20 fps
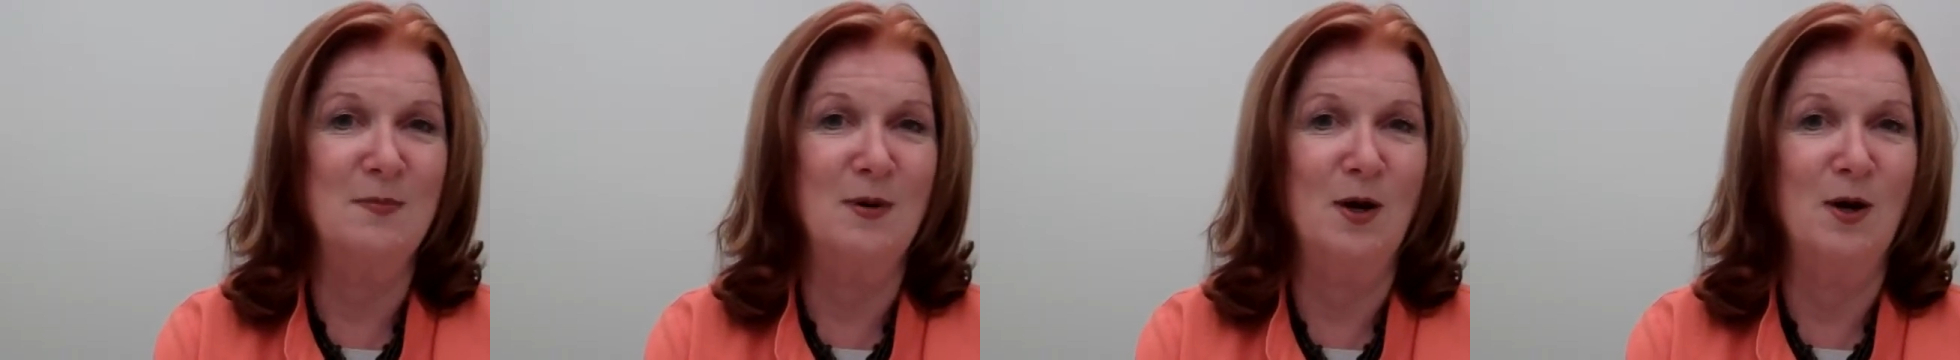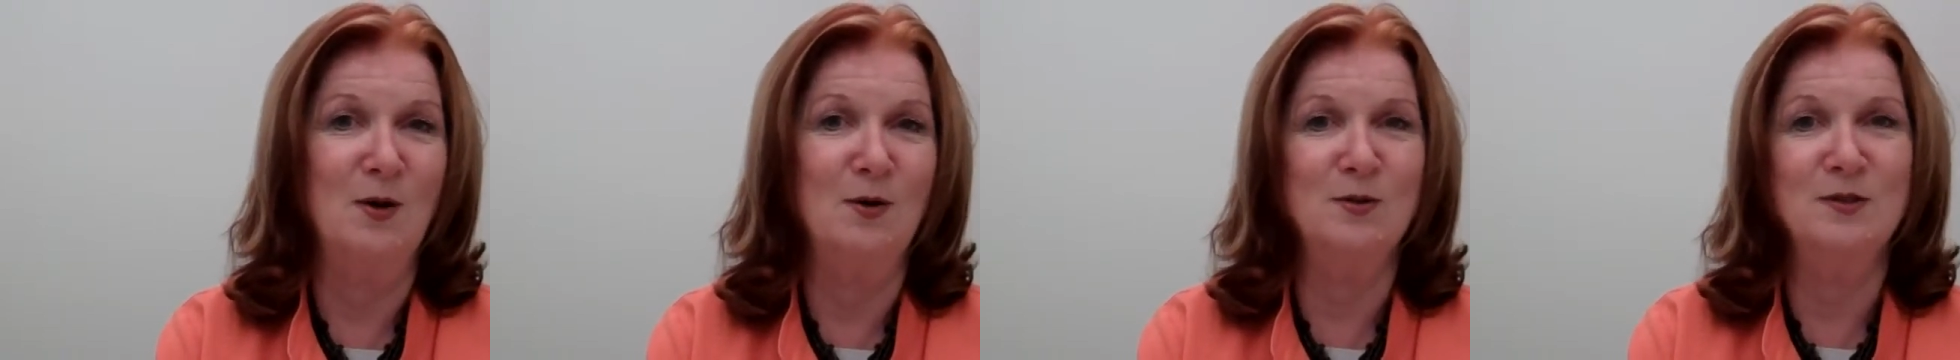
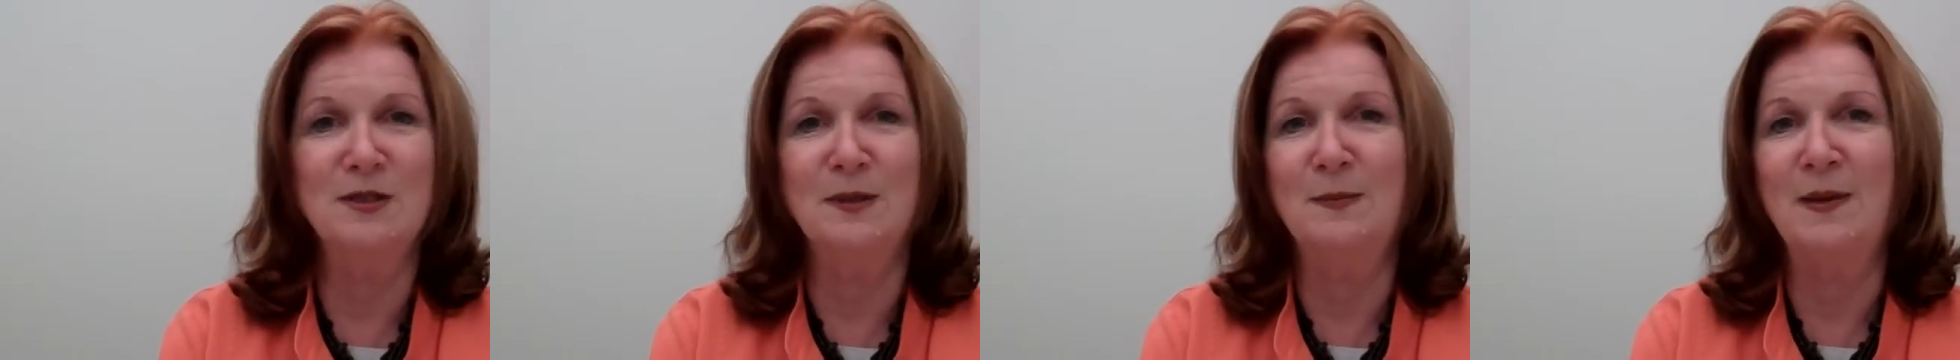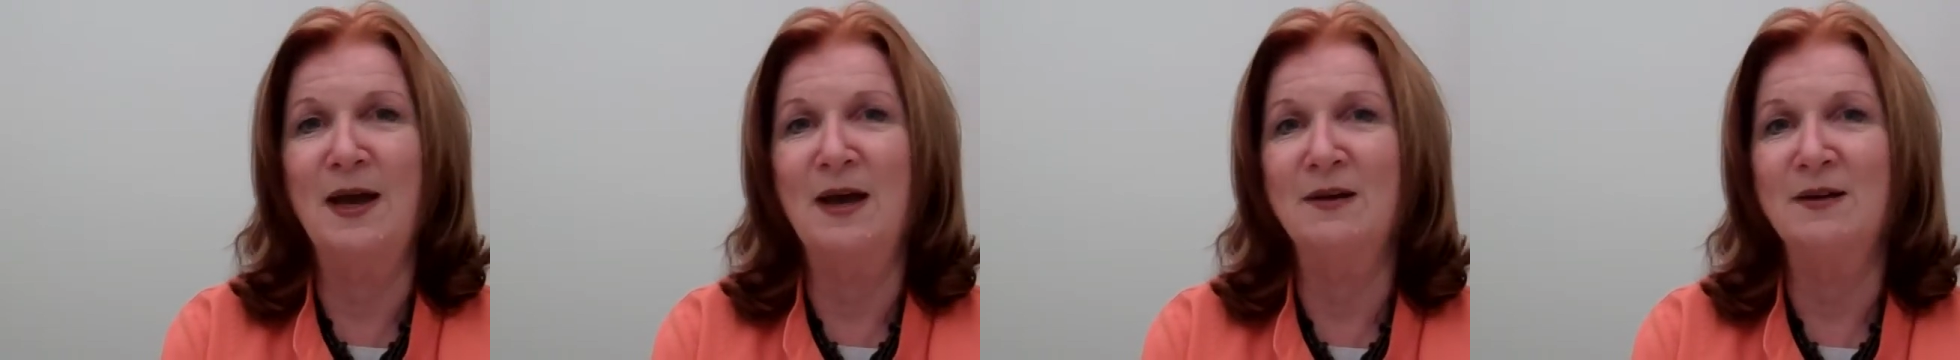pose
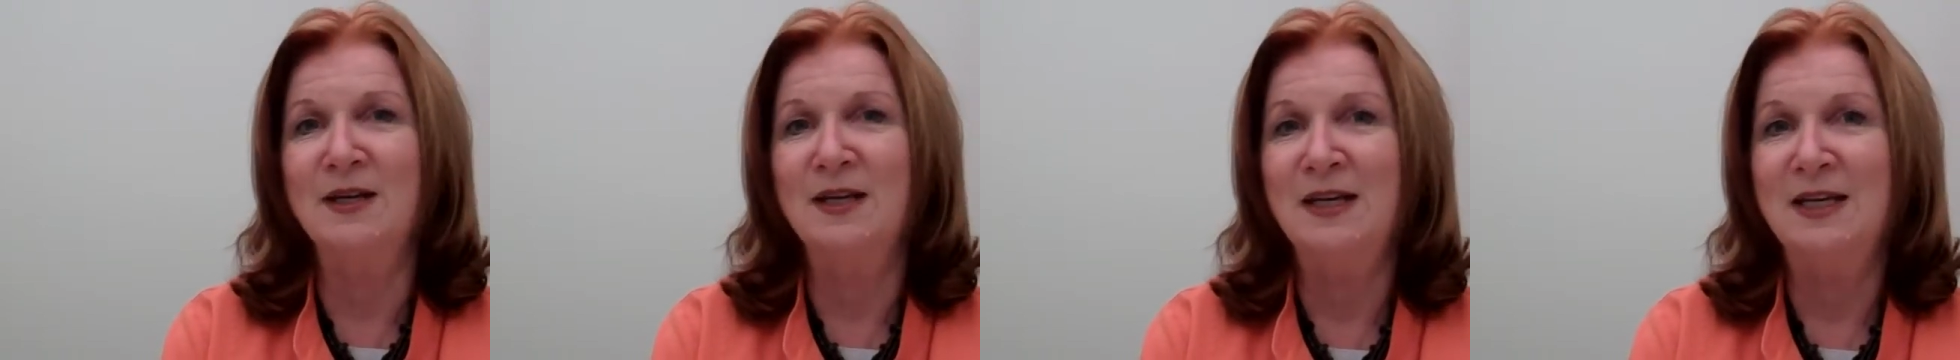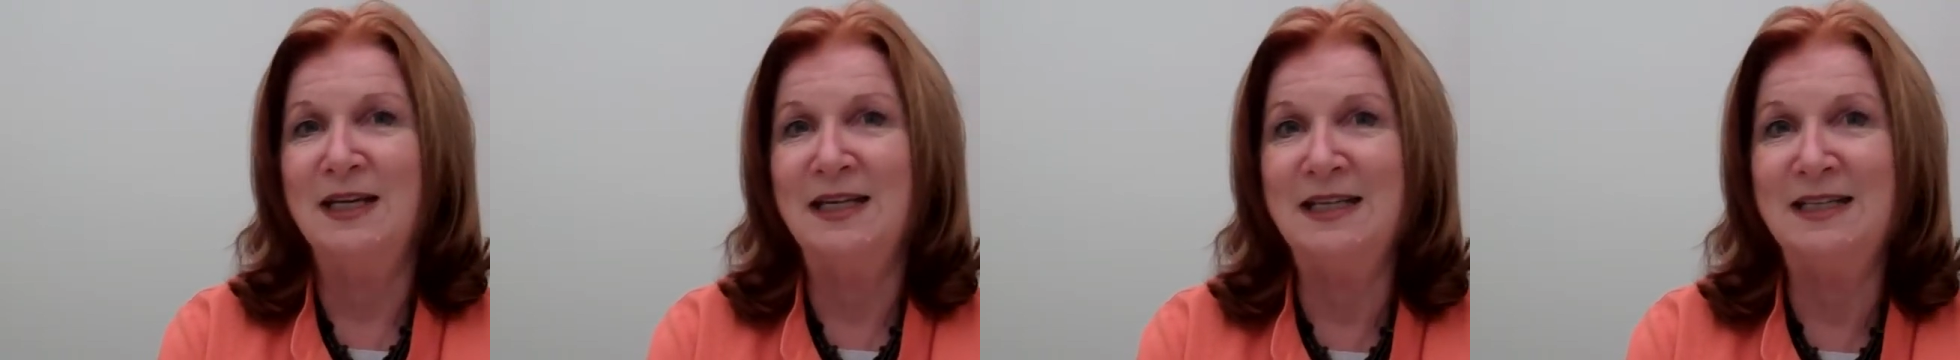about
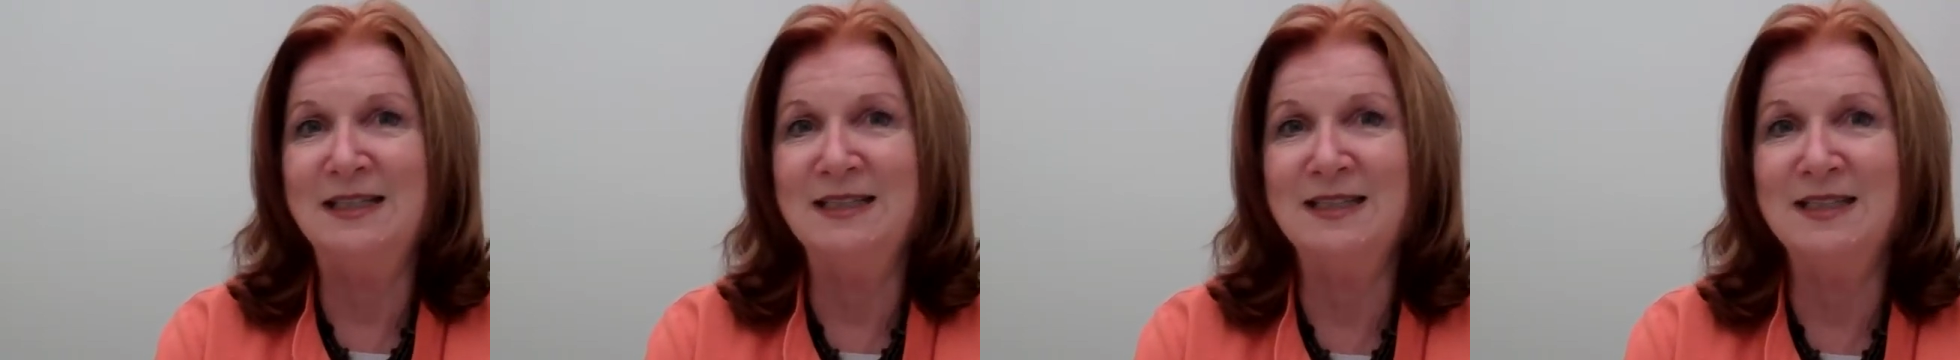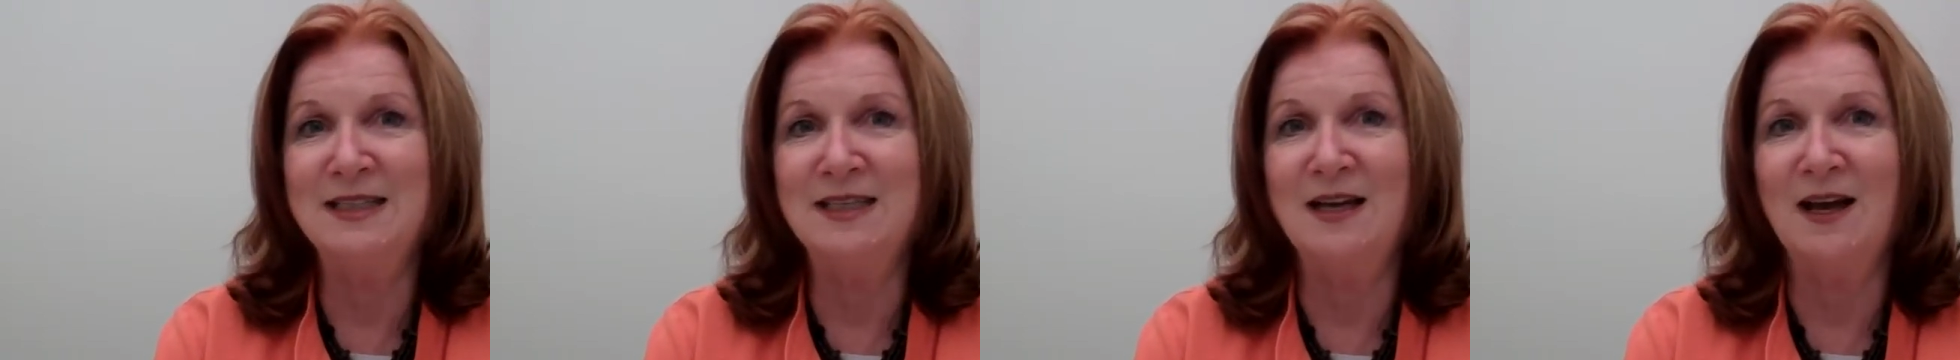
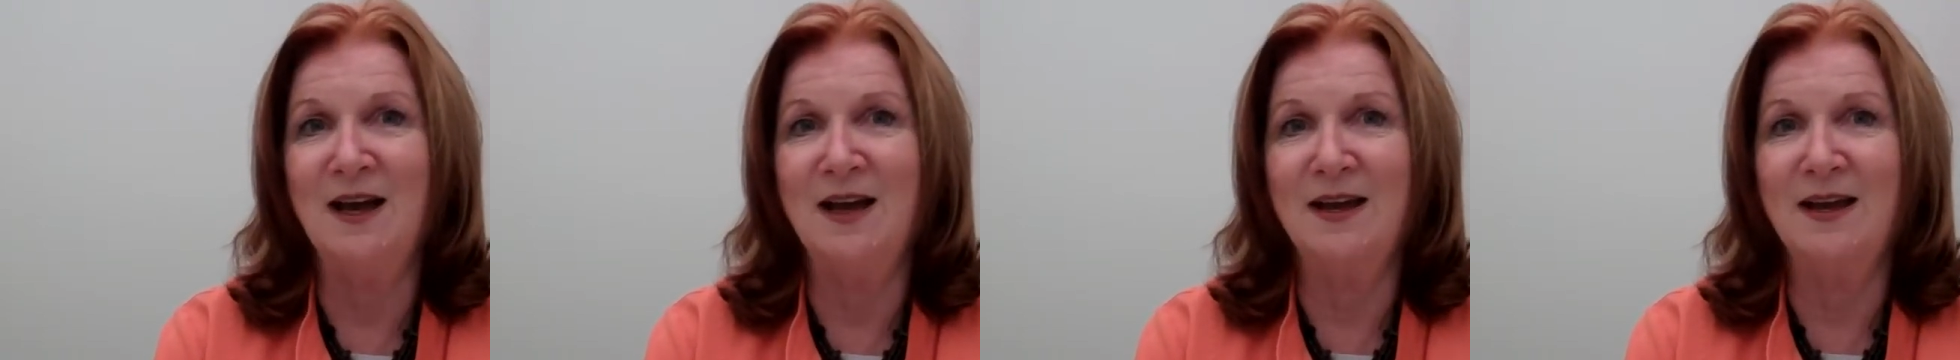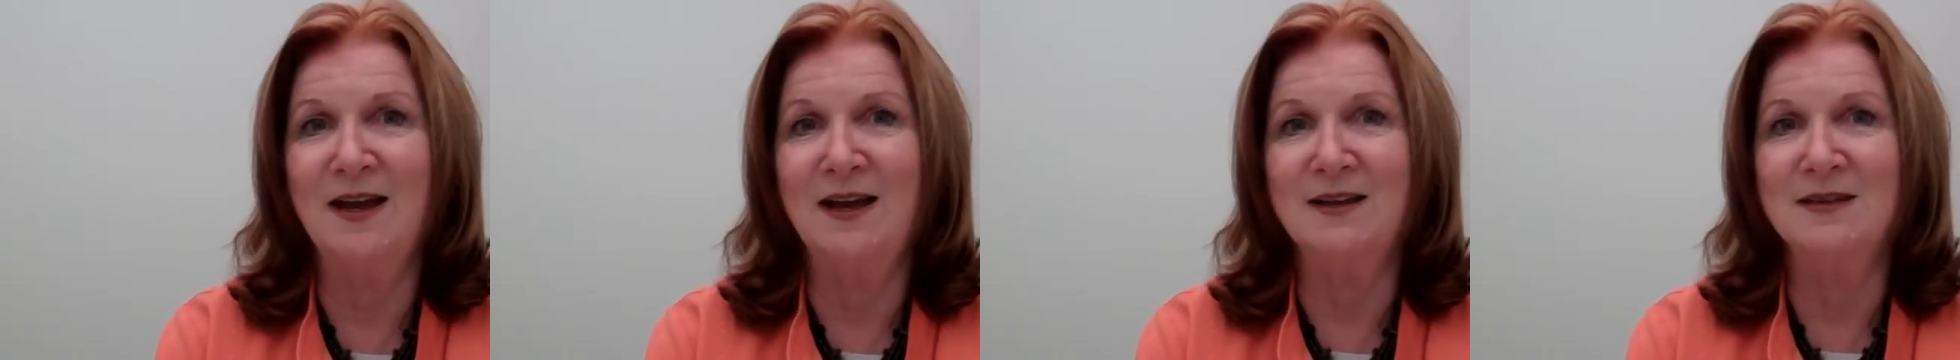
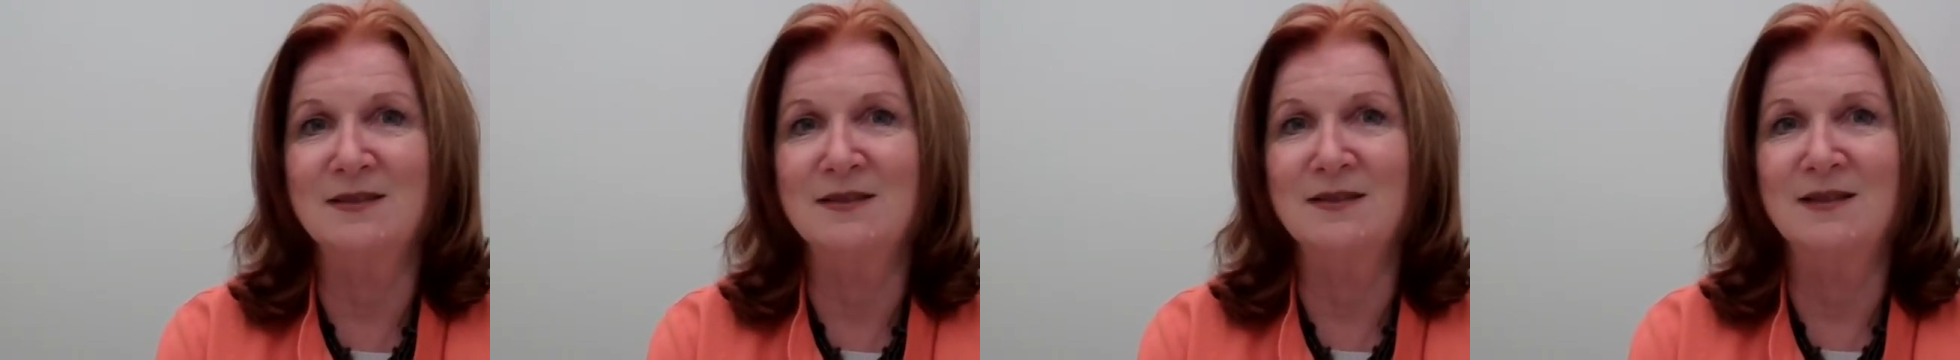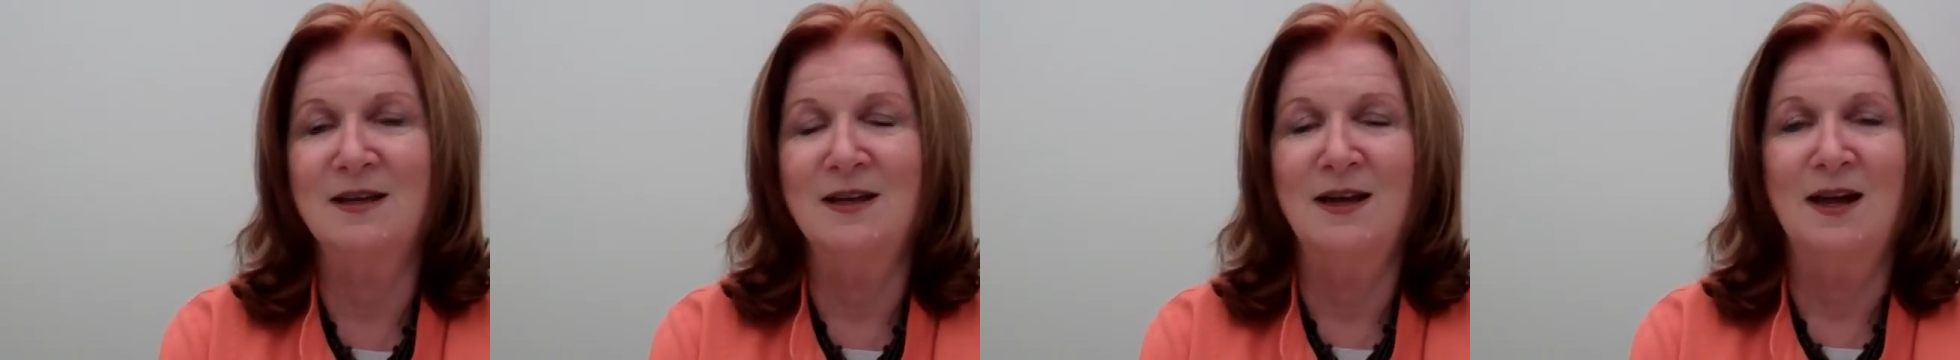NCIS